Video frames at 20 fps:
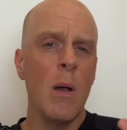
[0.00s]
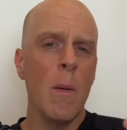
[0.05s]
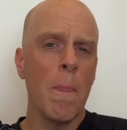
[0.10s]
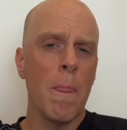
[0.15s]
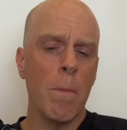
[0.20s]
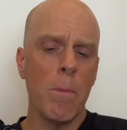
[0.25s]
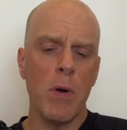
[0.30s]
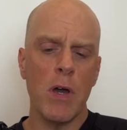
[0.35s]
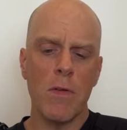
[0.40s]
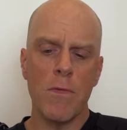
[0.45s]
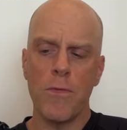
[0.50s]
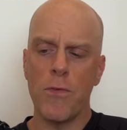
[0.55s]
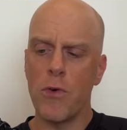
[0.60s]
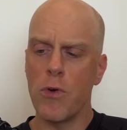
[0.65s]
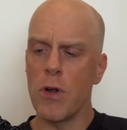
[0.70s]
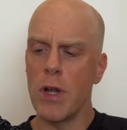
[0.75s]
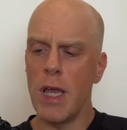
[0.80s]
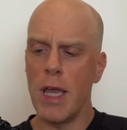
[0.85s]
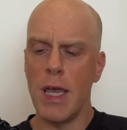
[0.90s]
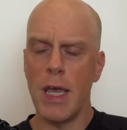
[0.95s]
But
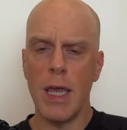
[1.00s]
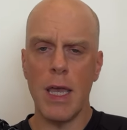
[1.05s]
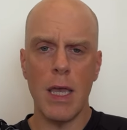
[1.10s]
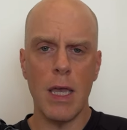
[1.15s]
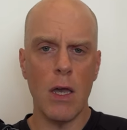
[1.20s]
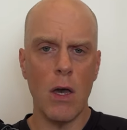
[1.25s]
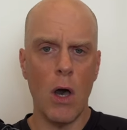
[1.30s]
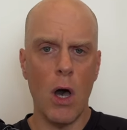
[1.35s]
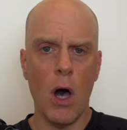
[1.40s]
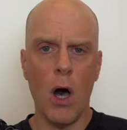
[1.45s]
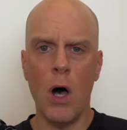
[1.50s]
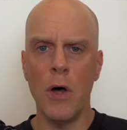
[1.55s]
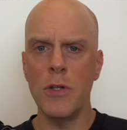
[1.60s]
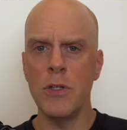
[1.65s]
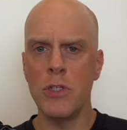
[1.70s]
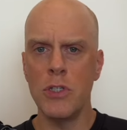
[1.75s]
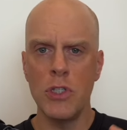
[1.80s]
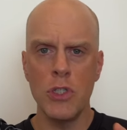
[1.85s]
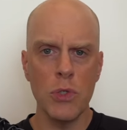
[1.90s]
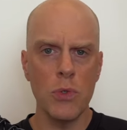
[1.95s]
for a
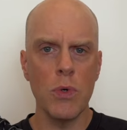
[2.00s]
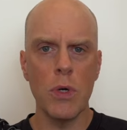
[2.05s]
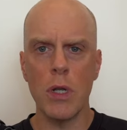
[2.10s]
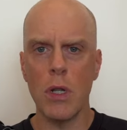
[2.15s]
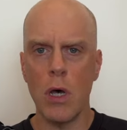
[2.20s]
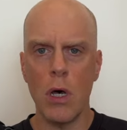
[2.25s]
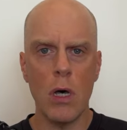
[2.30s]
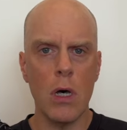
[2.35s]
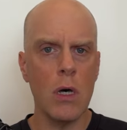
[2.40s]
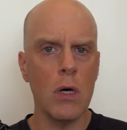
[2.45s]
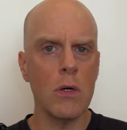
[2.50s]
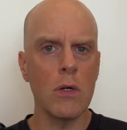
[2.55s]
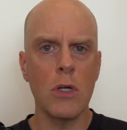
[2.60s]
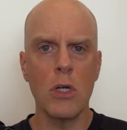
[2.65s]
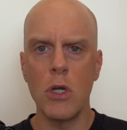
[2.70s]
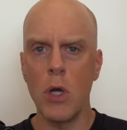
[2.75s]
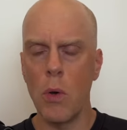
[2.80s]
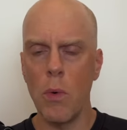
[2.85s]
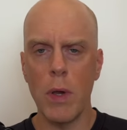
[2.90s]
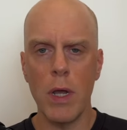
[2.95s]
do-it-all,
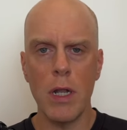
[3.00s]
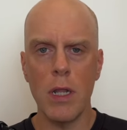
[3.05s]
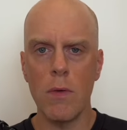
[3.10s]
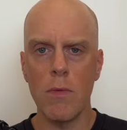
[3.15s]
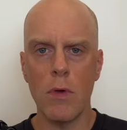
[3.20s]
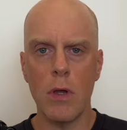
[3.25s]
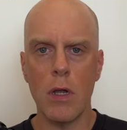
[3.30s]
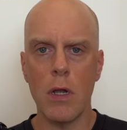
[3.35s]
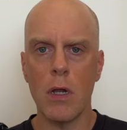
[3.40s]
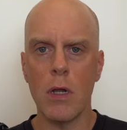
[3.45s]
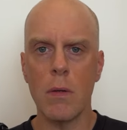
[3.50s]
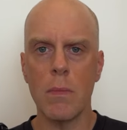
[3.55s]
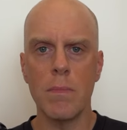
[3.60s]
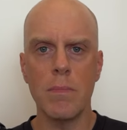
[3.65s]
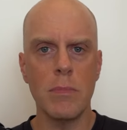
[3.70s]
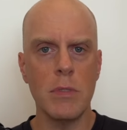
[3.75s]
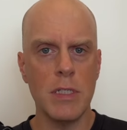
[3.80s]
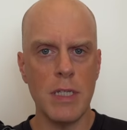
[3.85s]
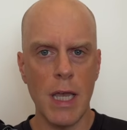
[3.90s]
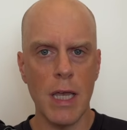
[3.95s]
go-anywhere
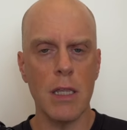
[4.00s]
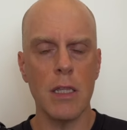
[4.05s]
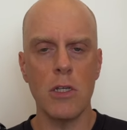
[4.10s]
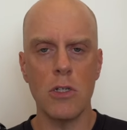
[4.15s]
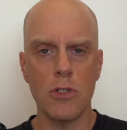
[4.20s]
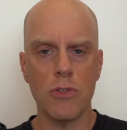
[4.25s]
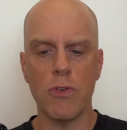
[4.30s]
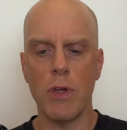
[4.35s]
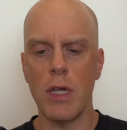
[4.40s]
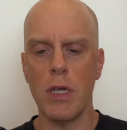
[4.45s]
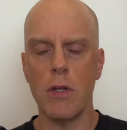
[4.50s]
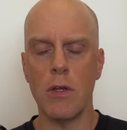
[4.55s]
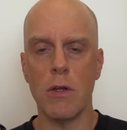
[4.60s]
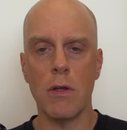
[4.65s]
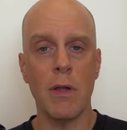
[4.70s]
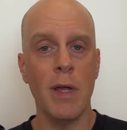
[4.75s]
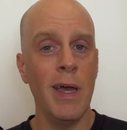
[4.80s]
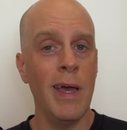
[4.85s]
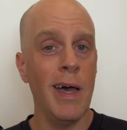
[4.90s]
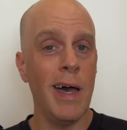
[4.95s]
daily
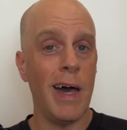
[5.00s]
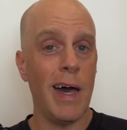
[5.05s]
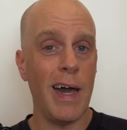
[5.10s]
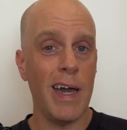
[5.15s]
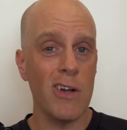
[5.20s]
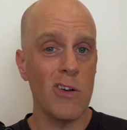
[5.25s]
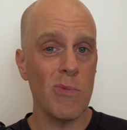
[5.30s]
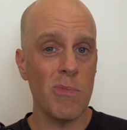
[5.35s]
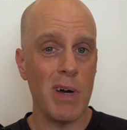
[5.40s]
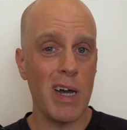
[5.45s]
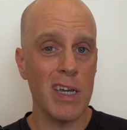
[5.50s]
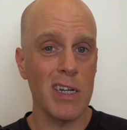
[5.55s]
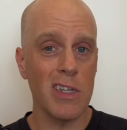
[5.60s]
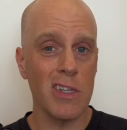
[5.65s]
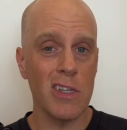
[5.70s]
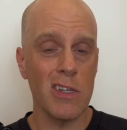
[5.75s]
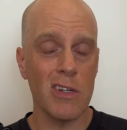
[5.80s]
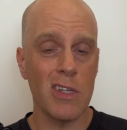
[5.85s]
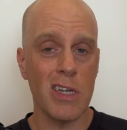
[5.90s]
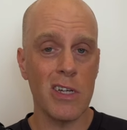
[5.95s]
trainer, I don't mind a
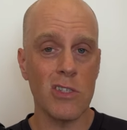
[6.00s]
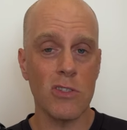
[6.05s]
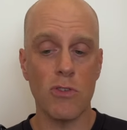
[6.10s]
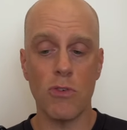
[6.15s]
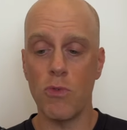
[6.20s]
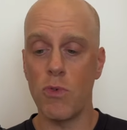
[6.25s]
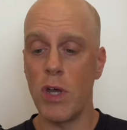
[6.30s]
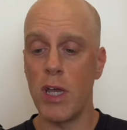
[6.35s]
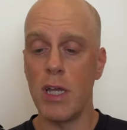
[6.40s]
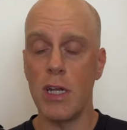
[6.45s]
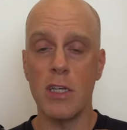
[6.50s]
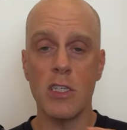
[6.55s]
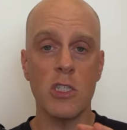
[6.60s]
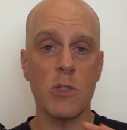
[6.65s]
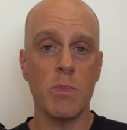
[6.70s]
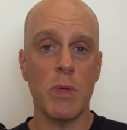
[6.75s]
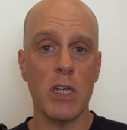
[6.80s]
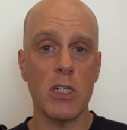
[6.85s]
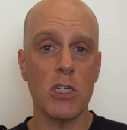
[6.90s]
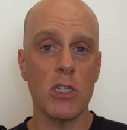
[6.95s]
little extra weight,
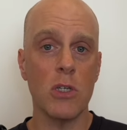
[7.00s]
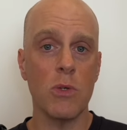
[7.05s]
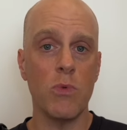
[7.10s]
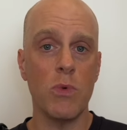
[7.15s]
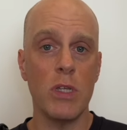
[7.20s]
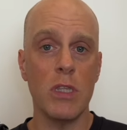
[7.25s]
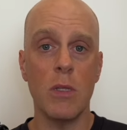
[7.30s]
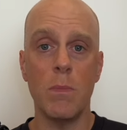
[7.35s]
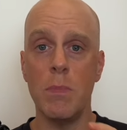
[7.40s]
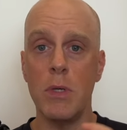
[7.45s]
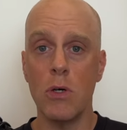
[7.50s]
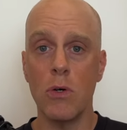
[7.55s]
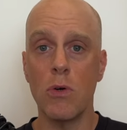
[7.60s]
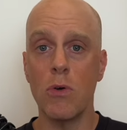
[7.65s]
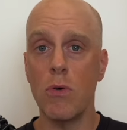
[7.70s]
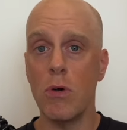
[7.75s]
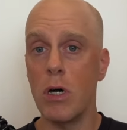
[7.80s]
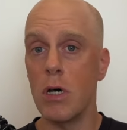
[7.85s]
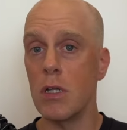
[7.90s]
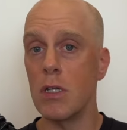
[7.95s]
especially when the build
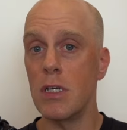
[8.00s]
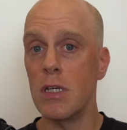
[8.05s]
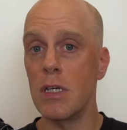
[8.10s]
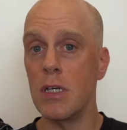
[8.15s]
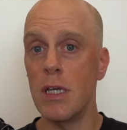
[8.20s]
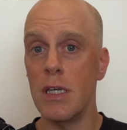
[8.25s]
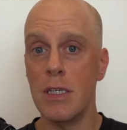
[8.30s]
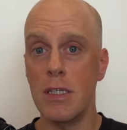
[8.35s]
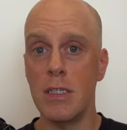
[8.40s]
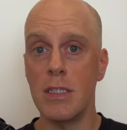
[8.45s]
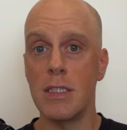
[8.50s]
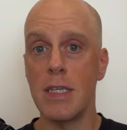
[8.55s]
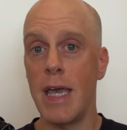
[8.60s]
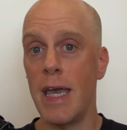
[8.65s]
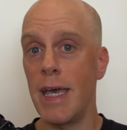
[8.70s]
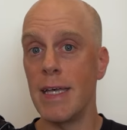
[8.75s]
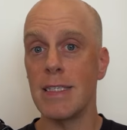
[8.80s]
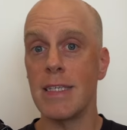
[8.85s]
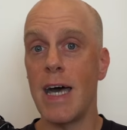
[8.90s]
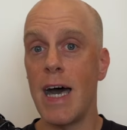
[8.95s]
quality is
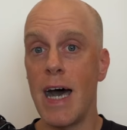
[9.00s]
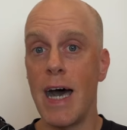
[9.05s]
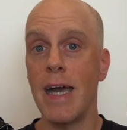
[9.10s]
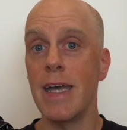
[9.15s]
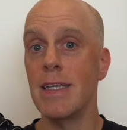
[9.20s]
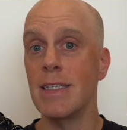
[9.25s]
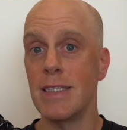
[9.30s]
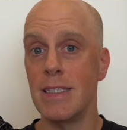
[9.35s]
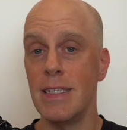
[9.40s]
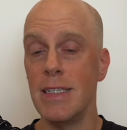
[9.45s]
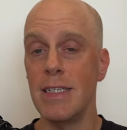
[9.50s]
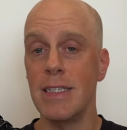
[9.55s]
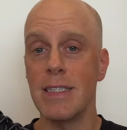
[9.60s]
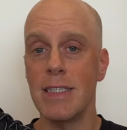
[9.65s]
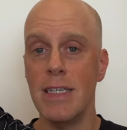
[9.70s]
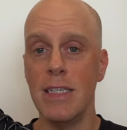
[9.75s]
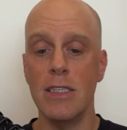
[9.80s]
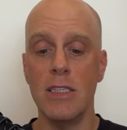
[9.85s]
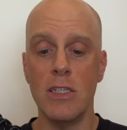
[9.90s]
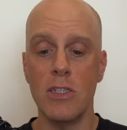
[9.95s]
as high as it is
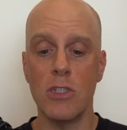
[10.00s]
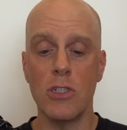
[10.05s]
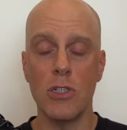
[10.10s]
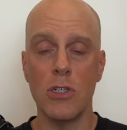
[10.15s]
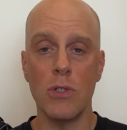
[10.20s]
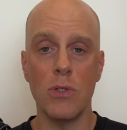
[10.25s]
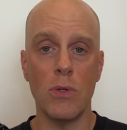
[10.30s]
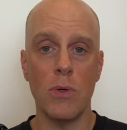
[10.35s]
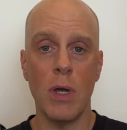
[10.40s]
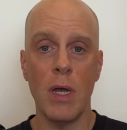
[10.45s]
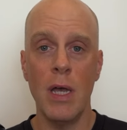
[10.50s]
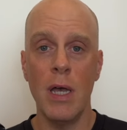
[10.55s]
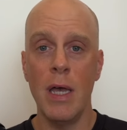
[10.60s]
in this shoe.